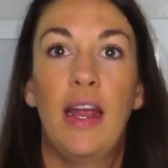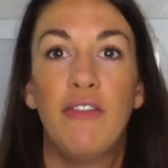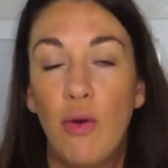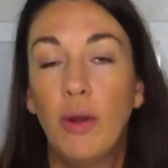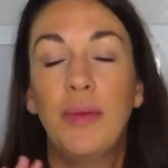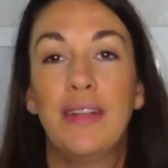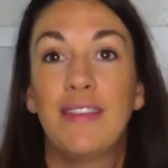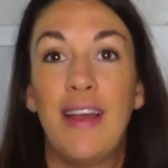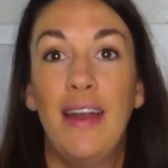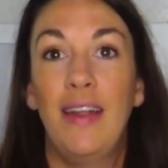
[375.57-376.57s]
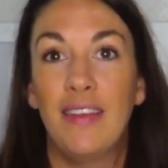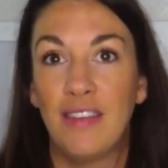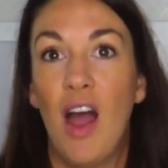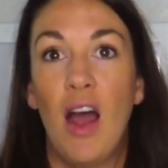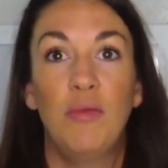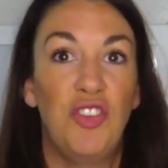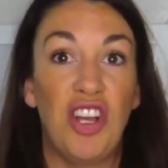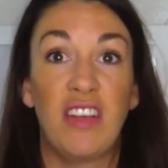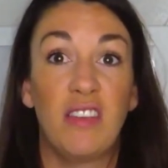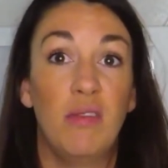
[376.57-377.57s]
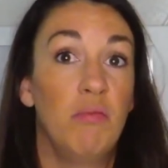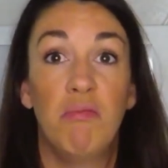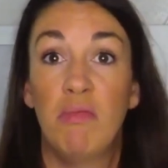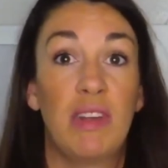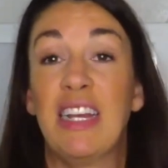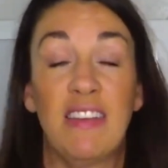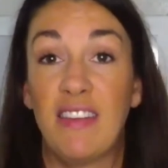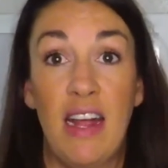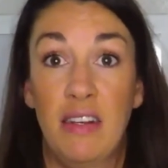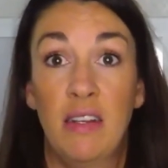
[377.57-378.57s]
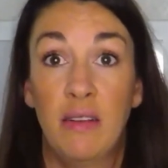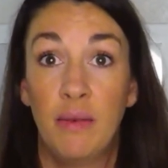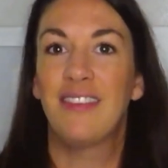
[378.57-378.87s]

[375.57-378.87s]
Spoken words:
Informed consent is not just consent.